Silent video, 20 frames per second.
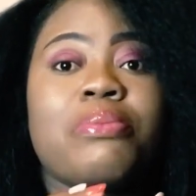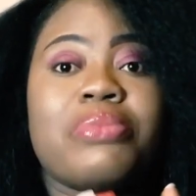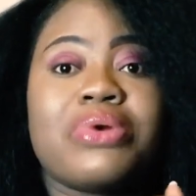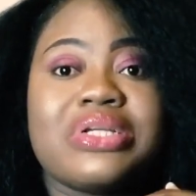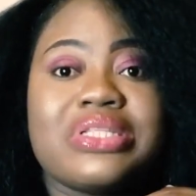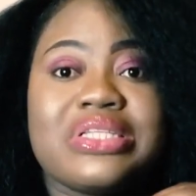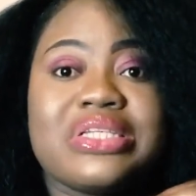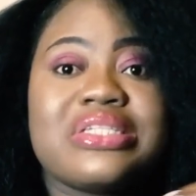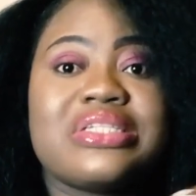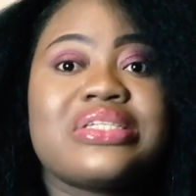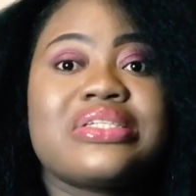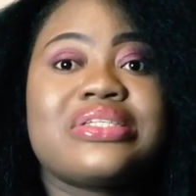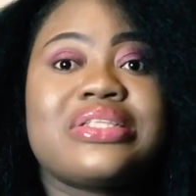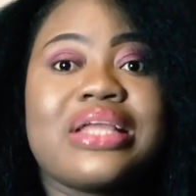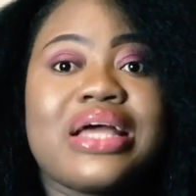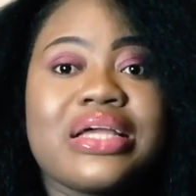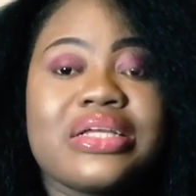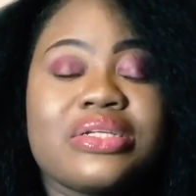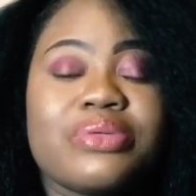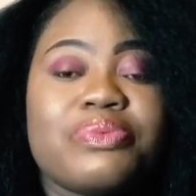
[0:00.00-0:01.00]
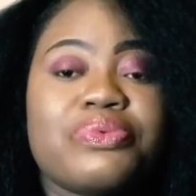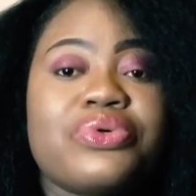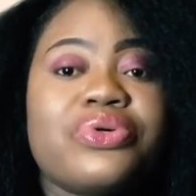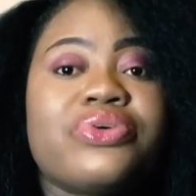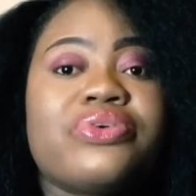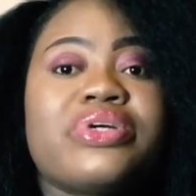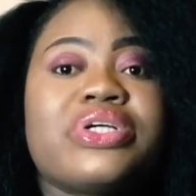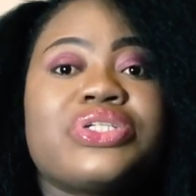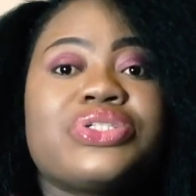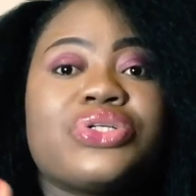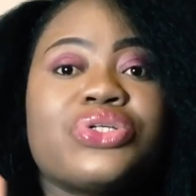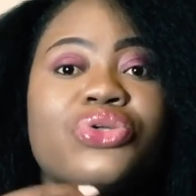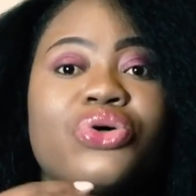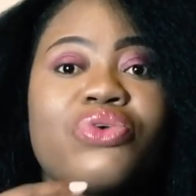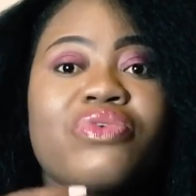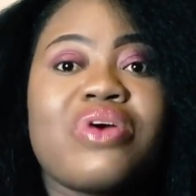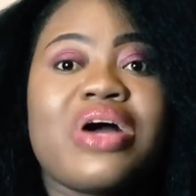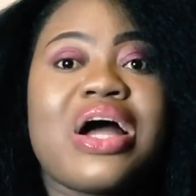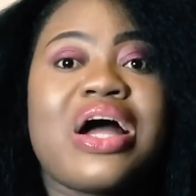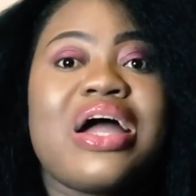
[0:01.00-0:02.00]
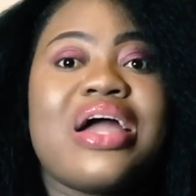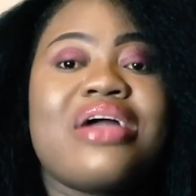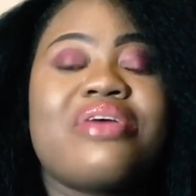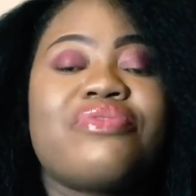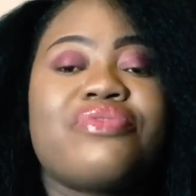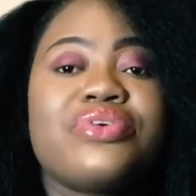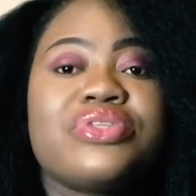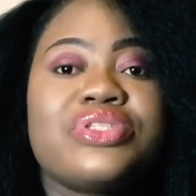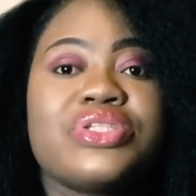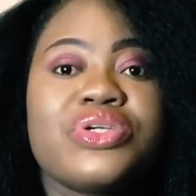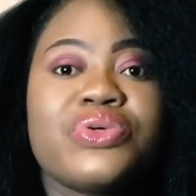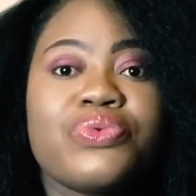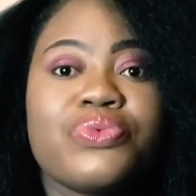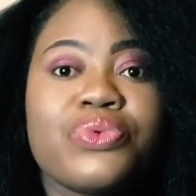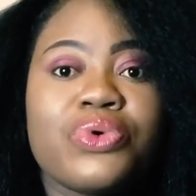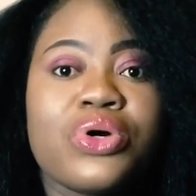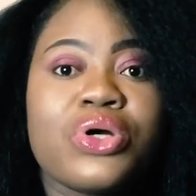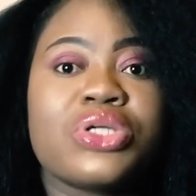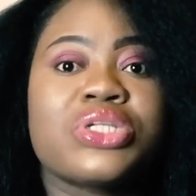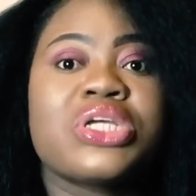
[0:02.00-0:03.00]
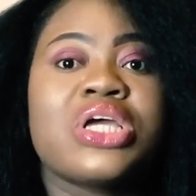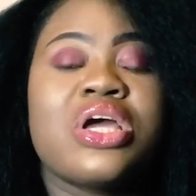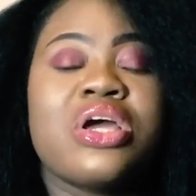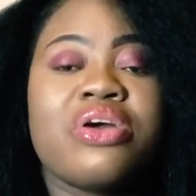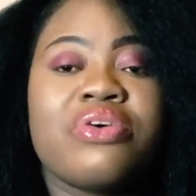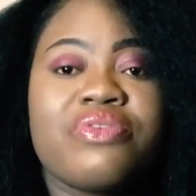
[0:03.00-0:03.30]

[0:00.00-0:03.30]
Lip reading: But this is like the progression of how everything works.